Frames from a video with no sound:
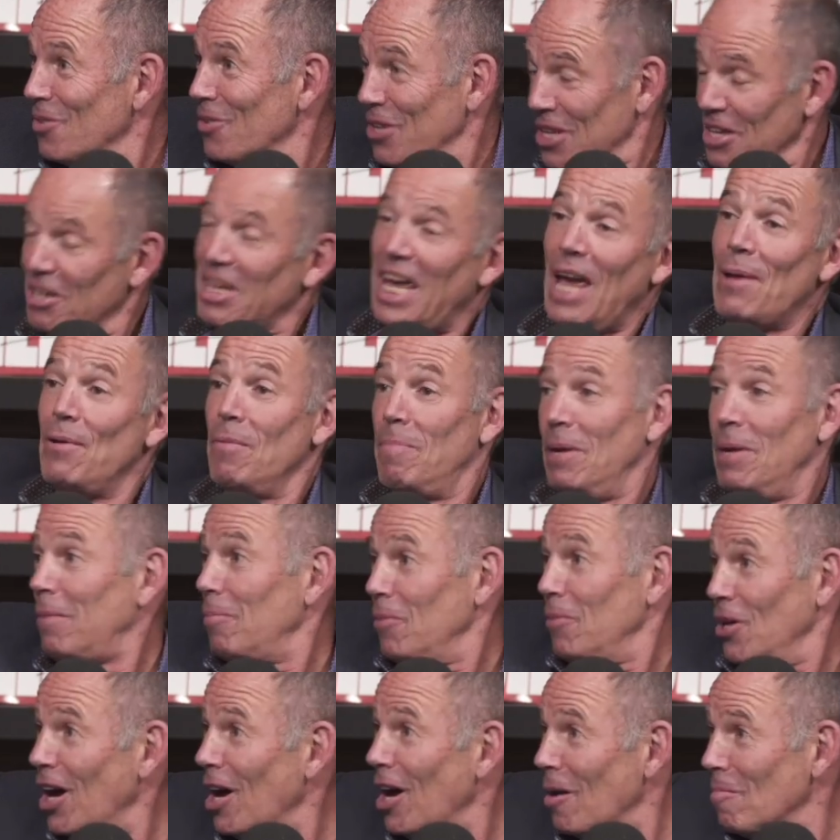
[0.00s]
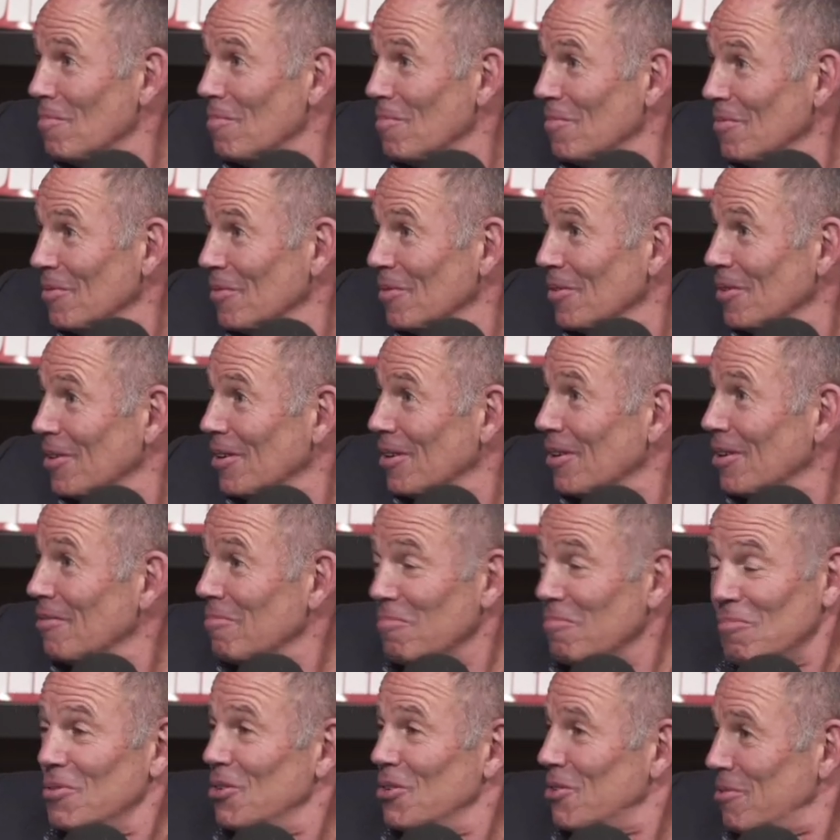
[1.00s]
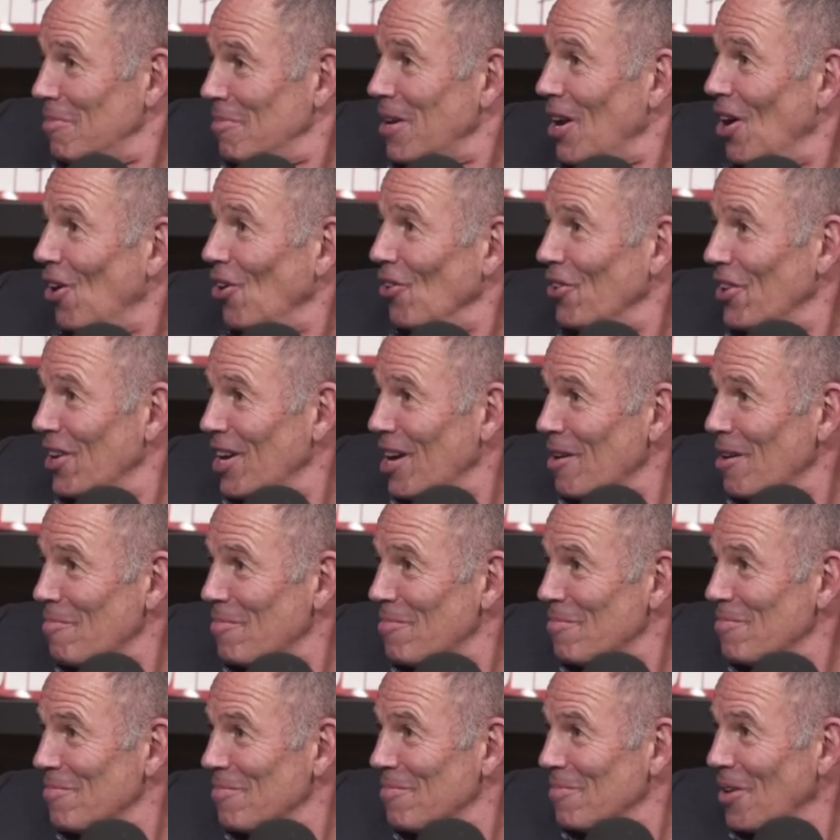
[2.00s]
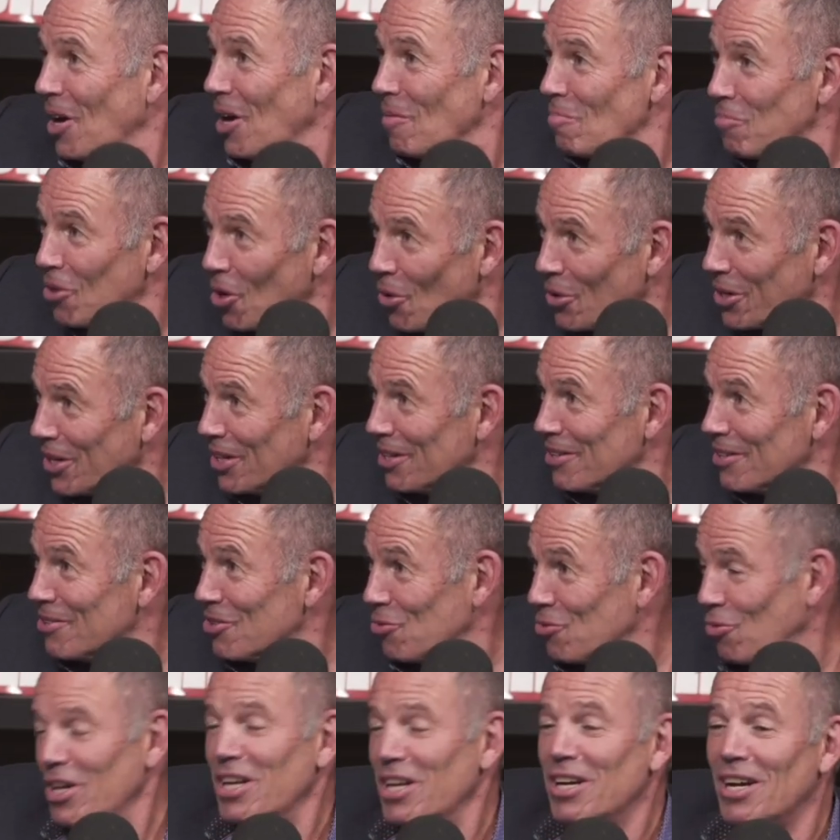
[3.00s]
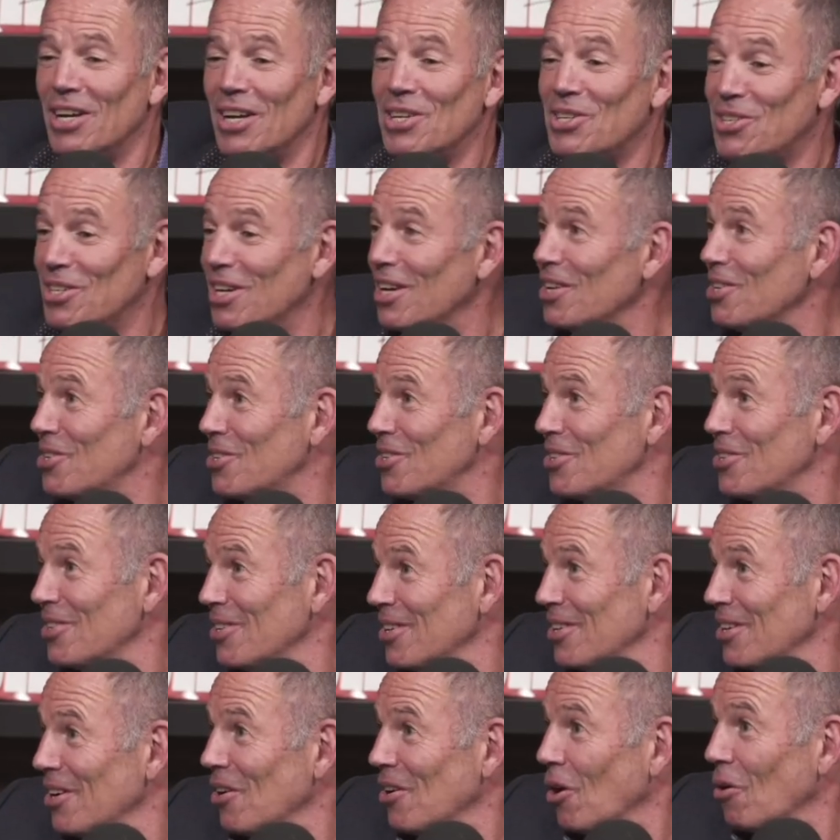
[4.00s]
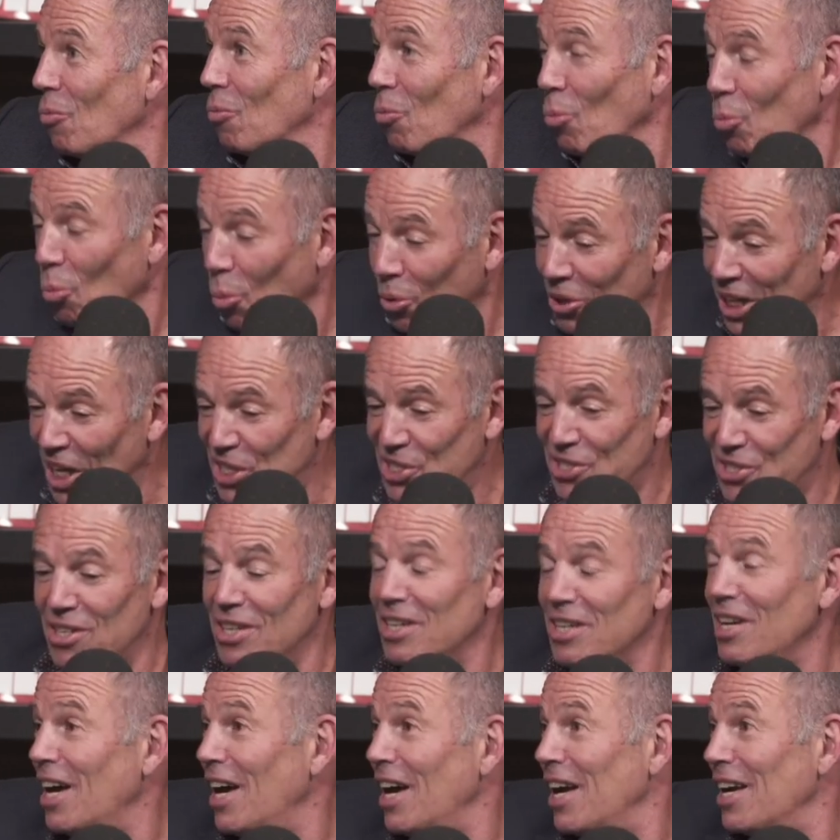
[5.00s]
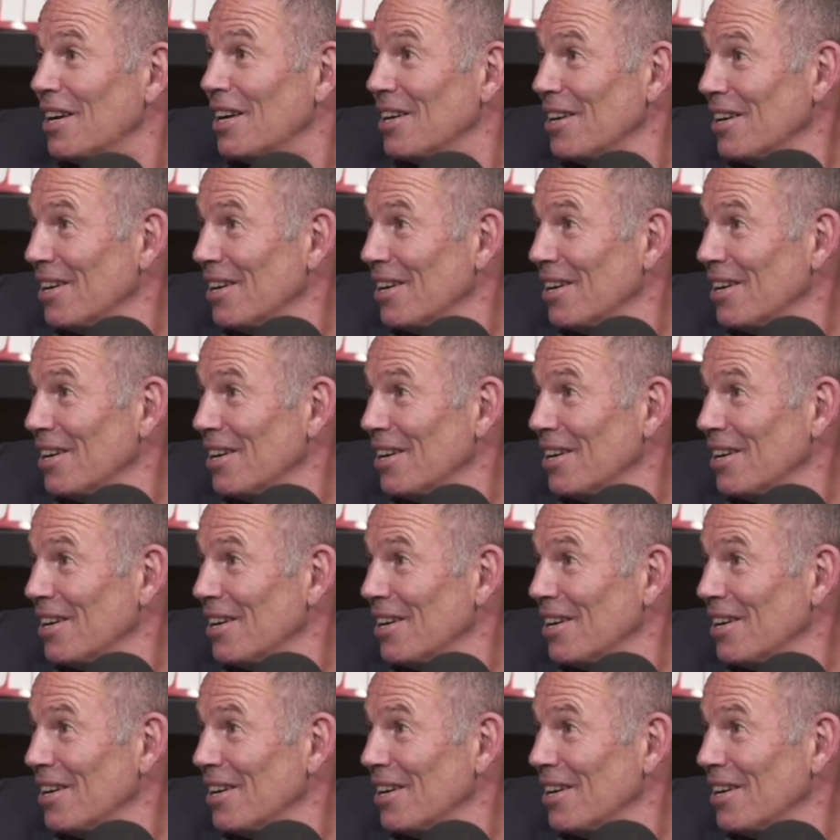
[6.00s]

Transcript: when he came to pick me up, just held it up, unbroken, twenty-nine cents, less than a day.